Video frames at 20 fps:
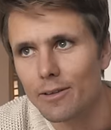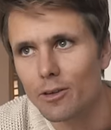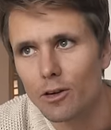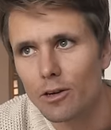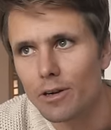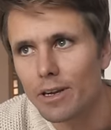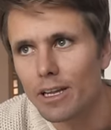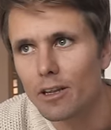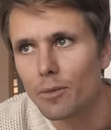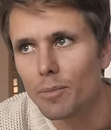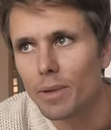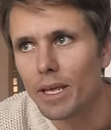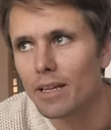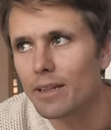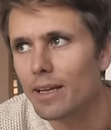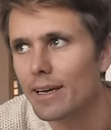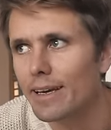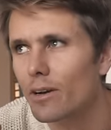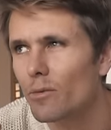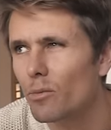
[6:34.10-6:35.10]
you don't need to be
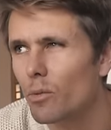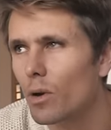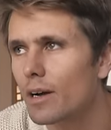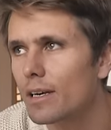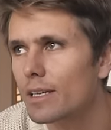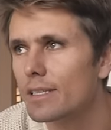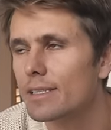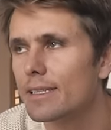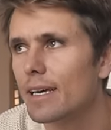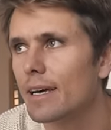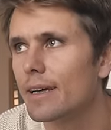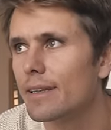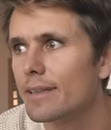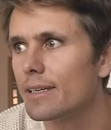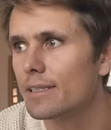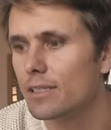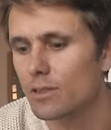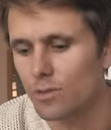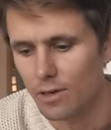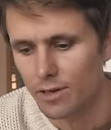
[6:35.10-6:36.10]
like a rocket
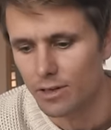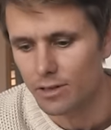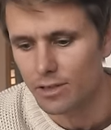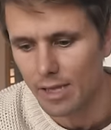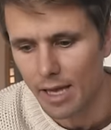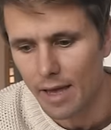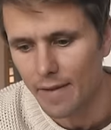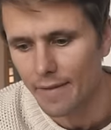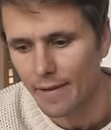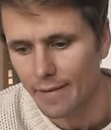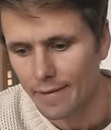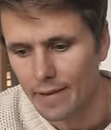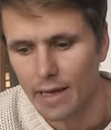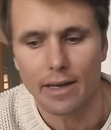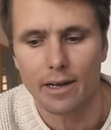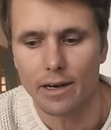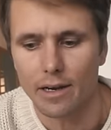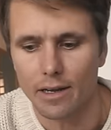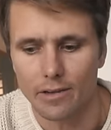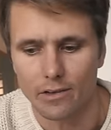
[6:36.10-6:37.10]
scientist to understand that
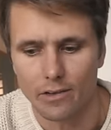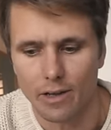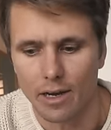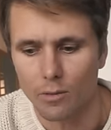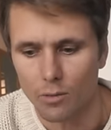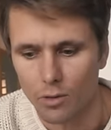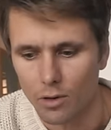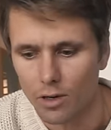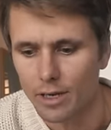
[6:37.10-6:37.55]
that is not